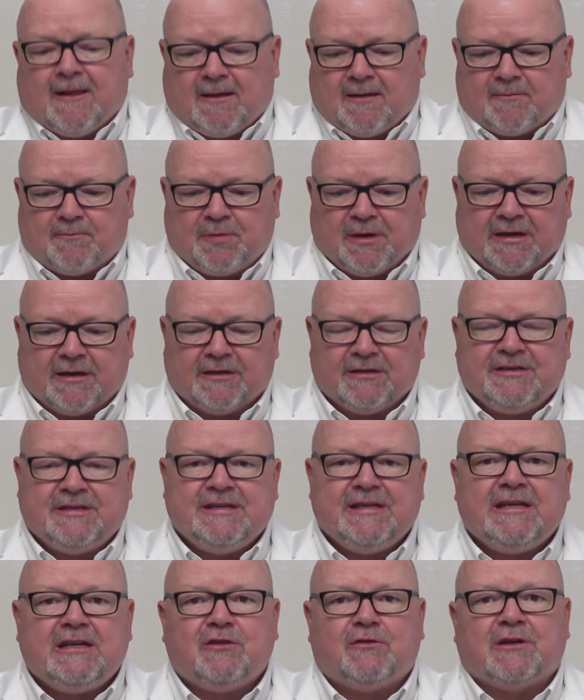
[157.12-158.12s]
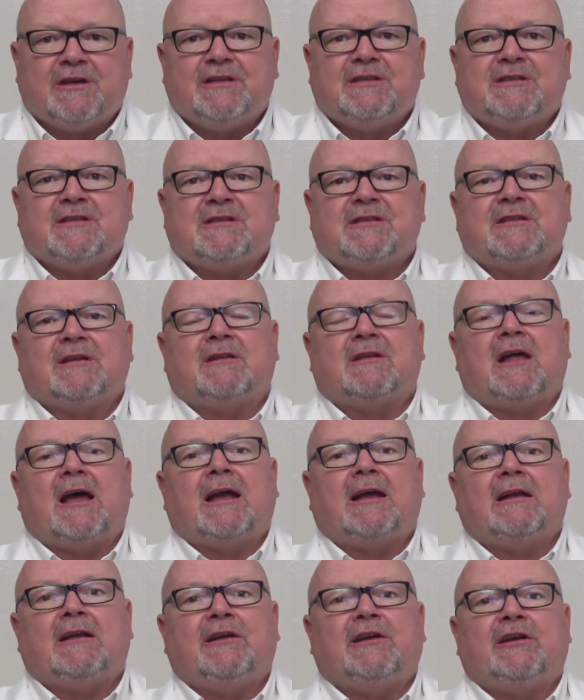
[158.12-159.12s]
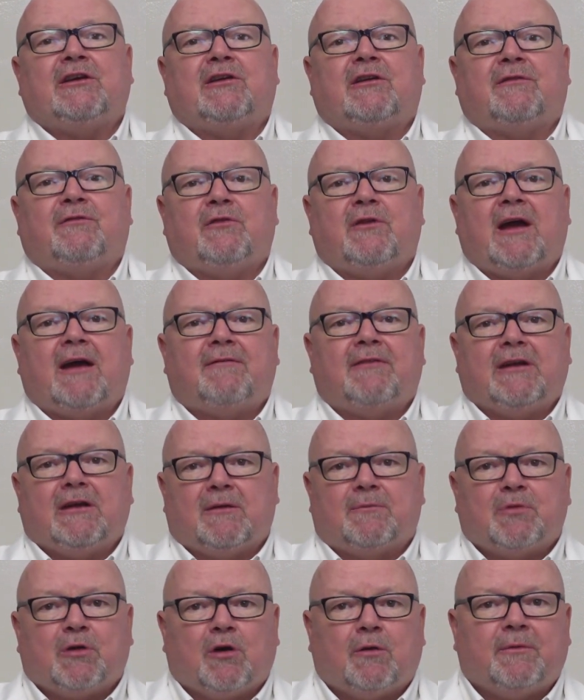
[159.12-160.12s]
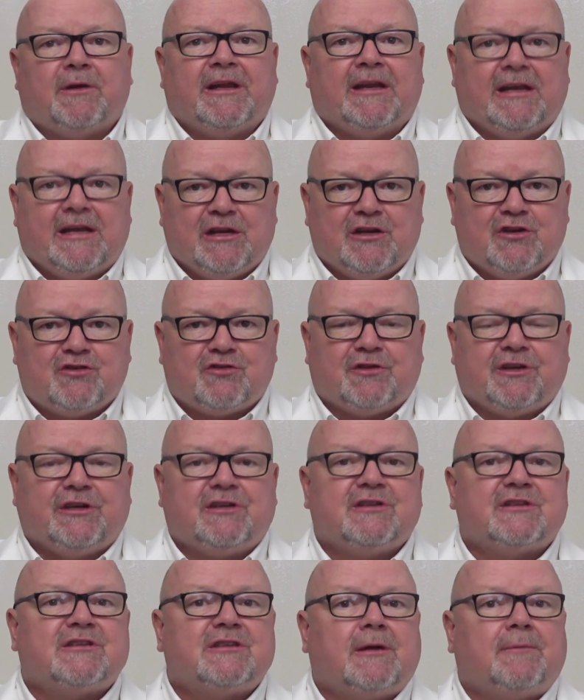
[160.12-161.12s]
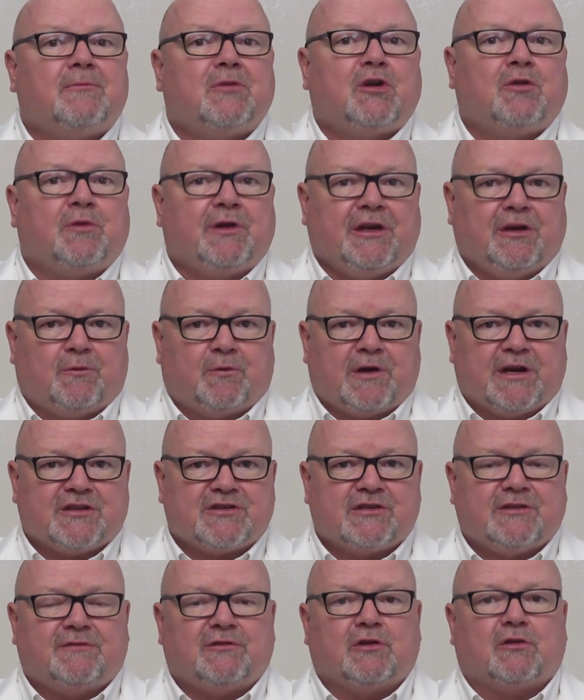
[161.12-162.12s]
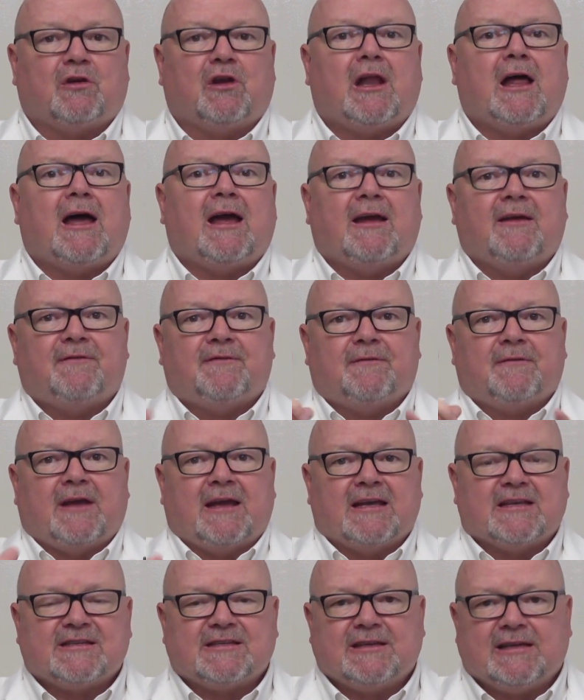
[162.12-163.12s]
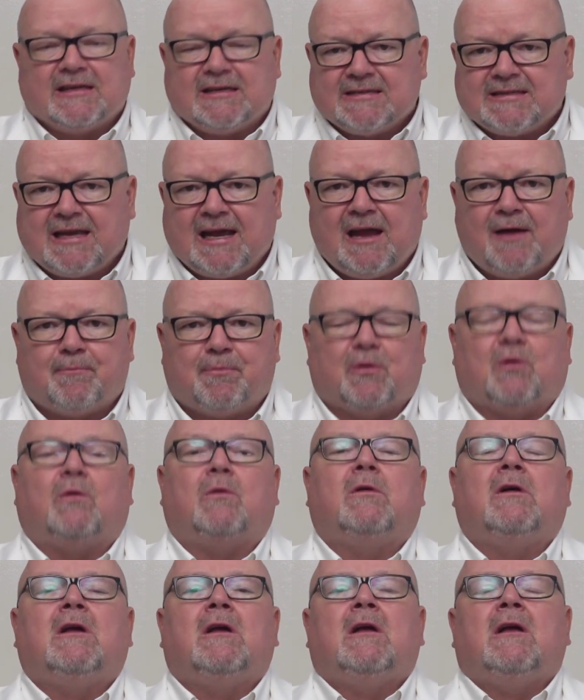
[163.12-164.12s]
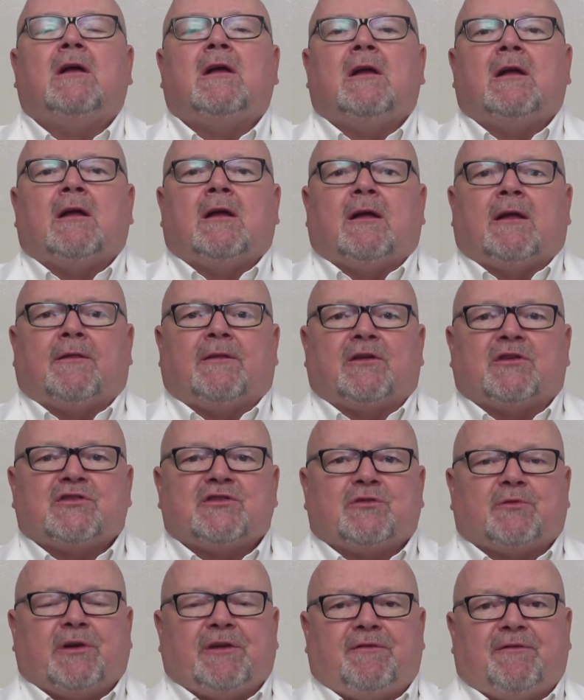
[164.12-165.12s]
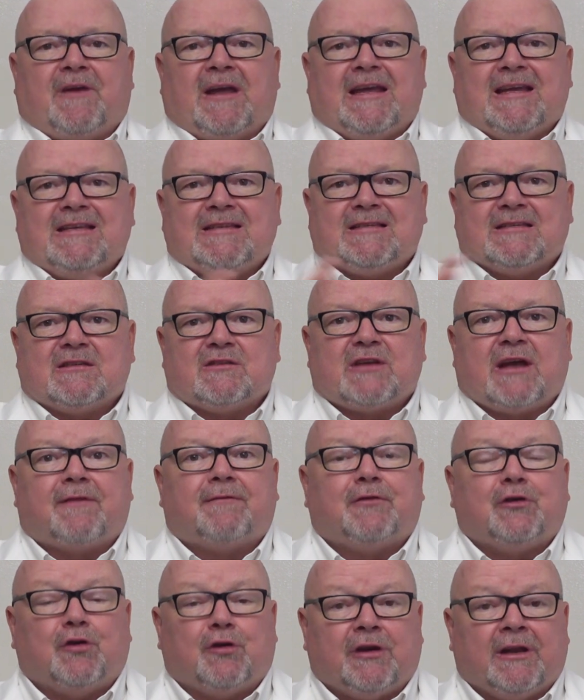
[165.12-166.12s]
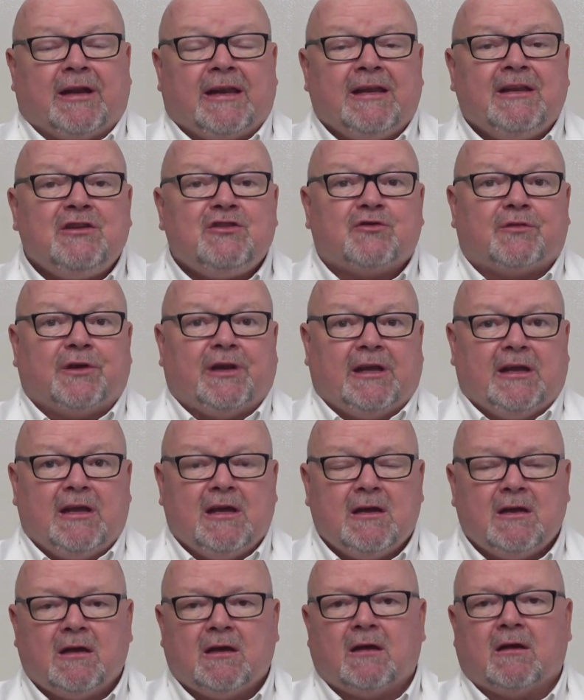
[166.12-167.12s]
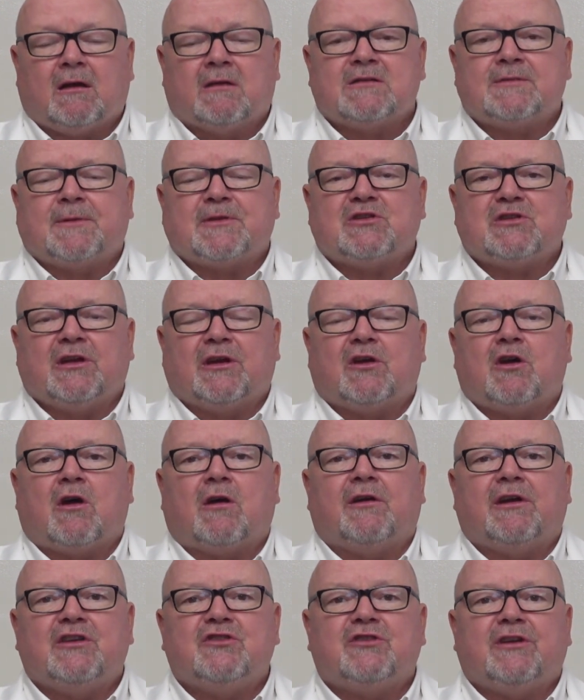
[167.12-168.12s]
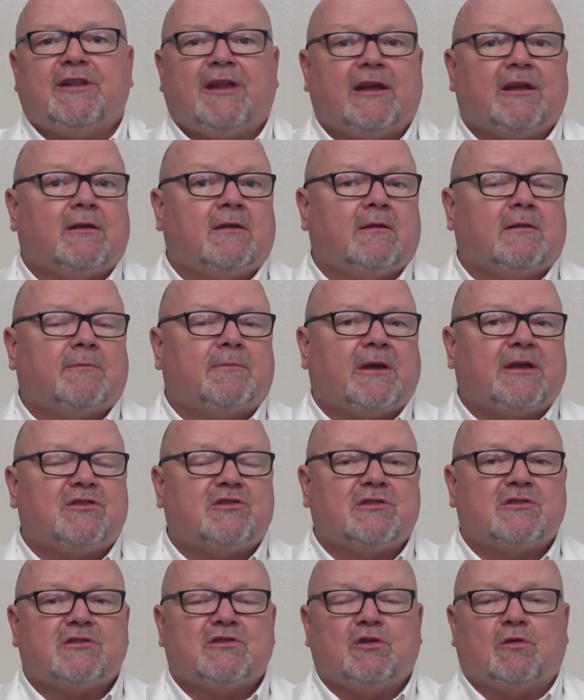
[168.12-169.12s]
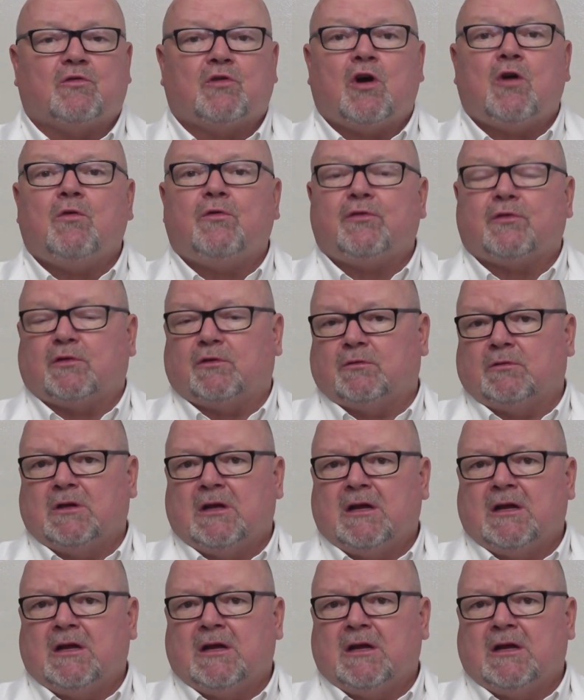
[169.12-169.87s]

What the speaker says: but it decreases the likelihood of you having a permanent injury to some degree the rest of your life. As an example, there's three phases after you're in an injury, especially a car injury, that you'll go through.